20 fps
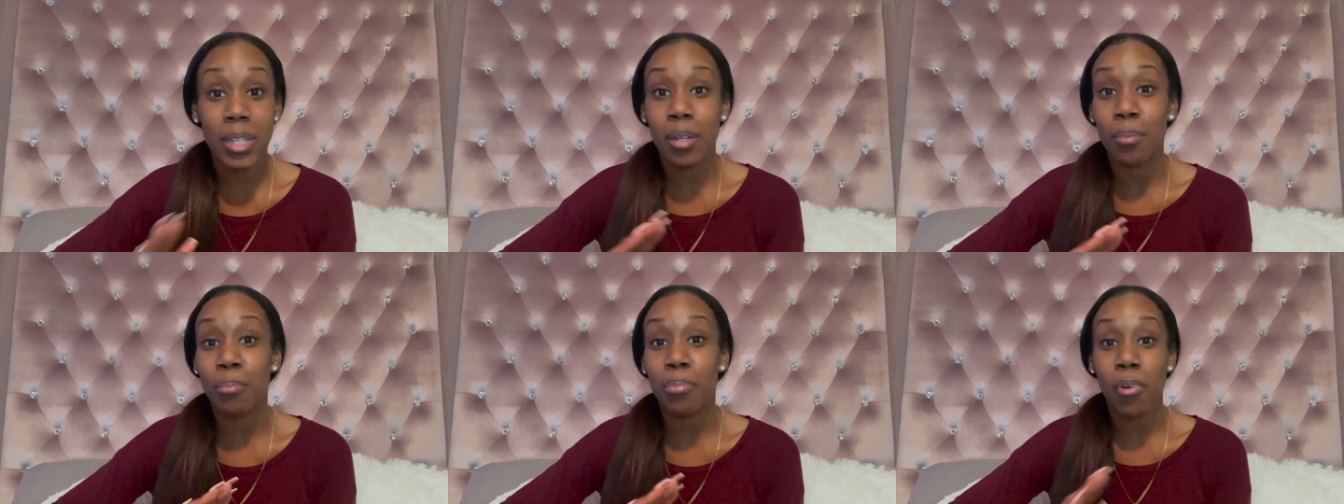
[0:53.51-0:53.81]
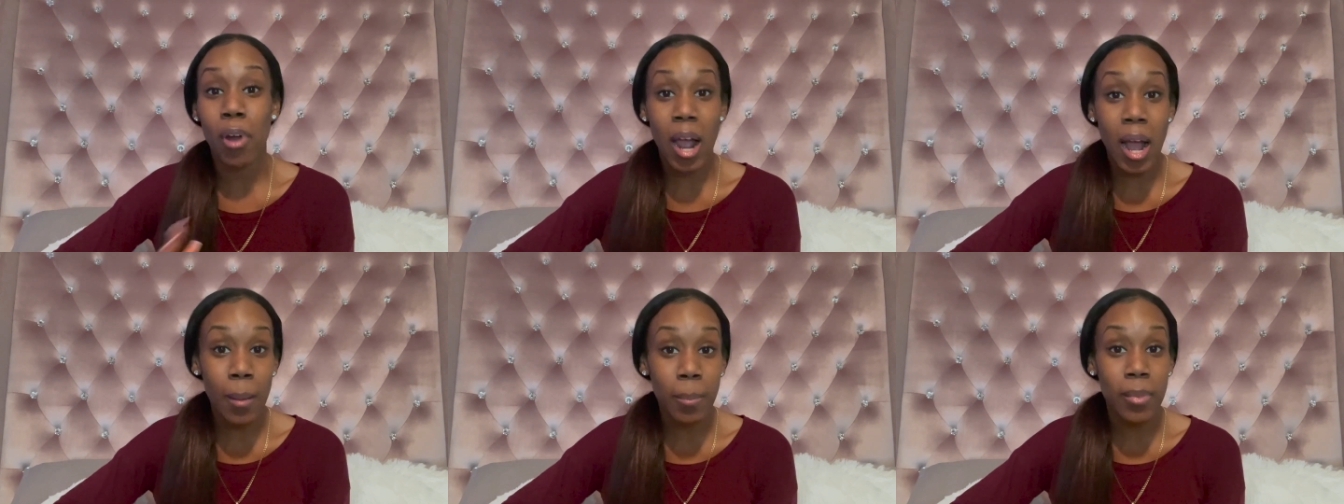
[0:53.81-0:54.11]
and
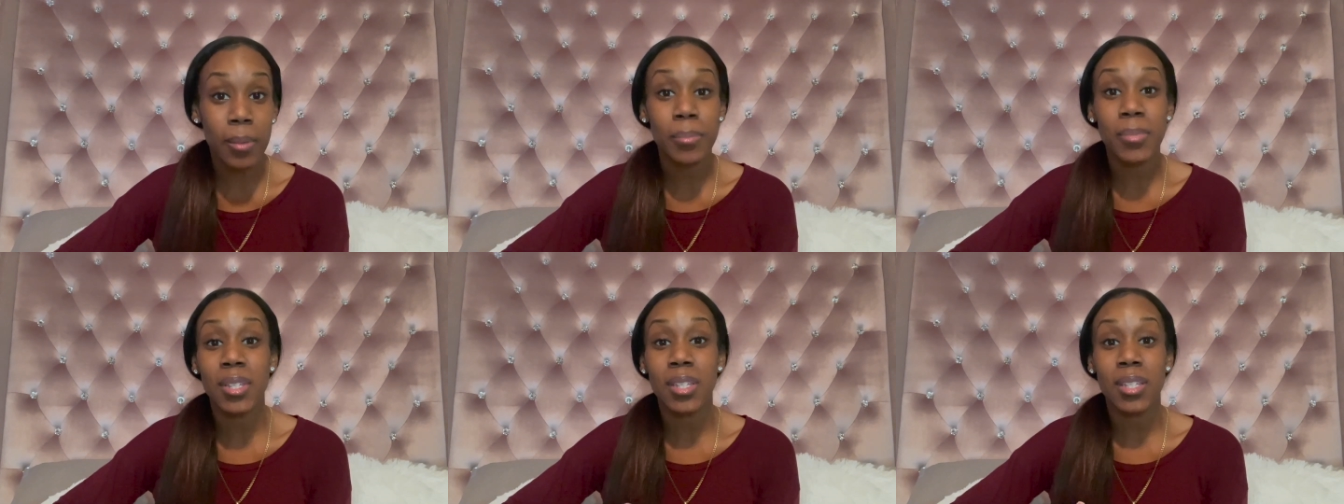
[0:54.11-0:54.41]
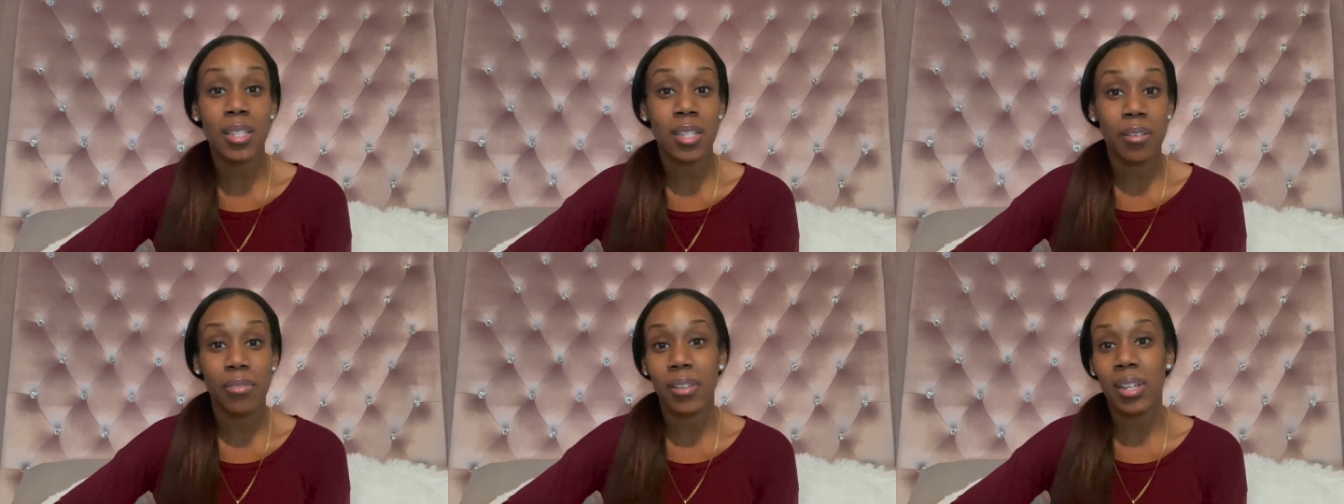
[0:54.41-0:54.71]
problems and
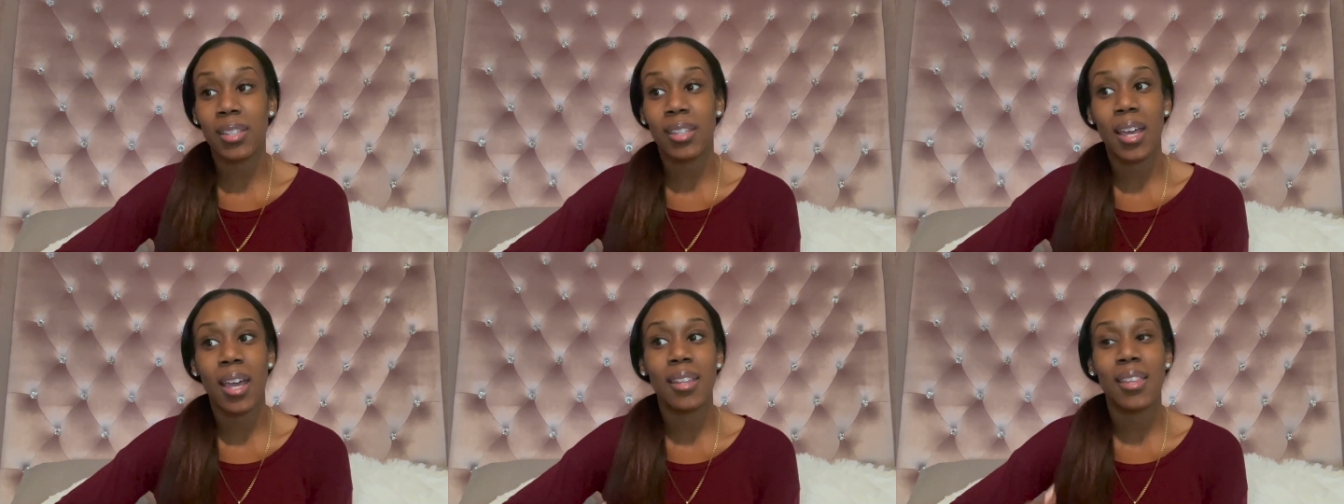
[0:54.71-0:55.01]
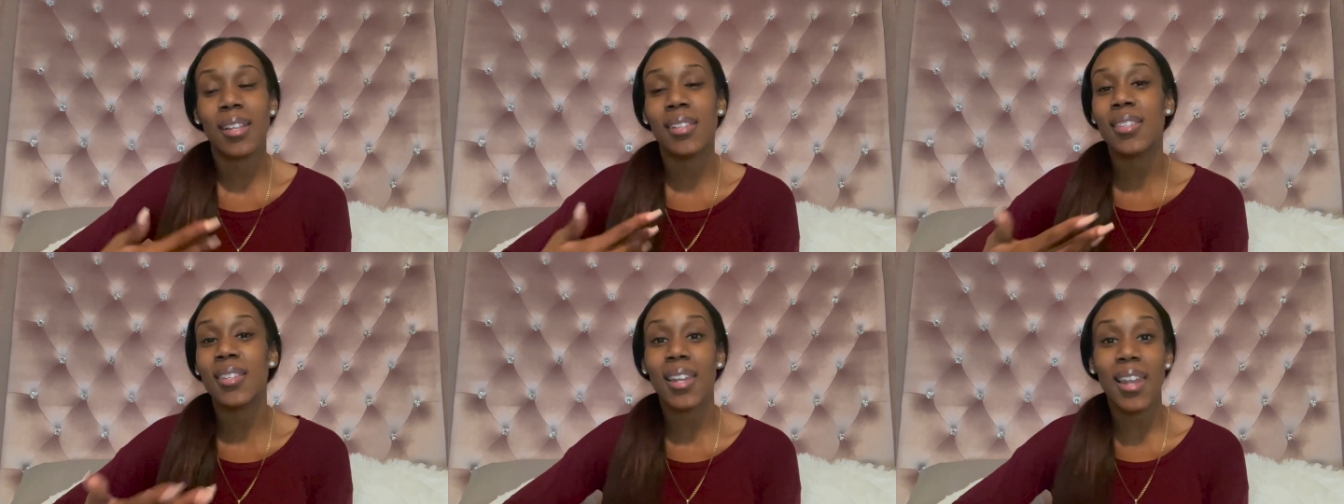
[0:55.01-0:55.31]
stuff like that.
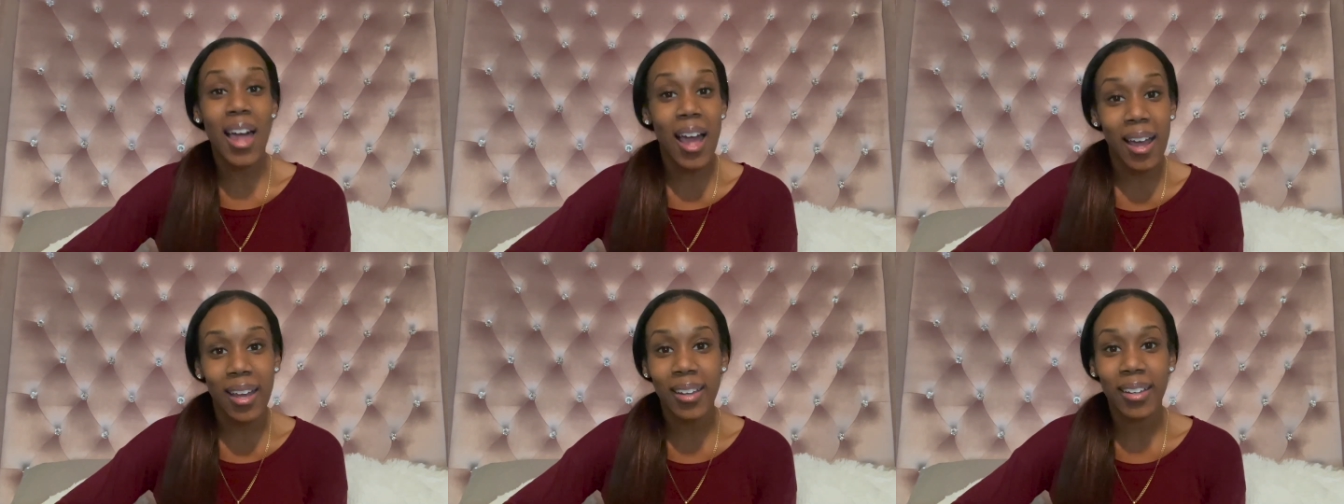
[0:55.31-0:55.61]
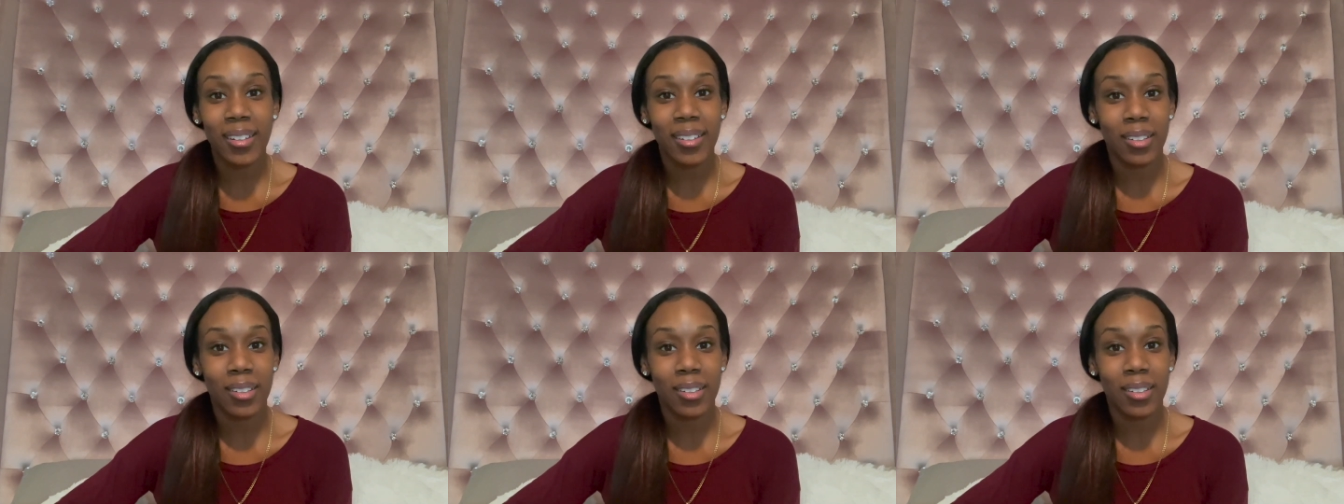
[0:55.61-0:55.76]
That's a lie.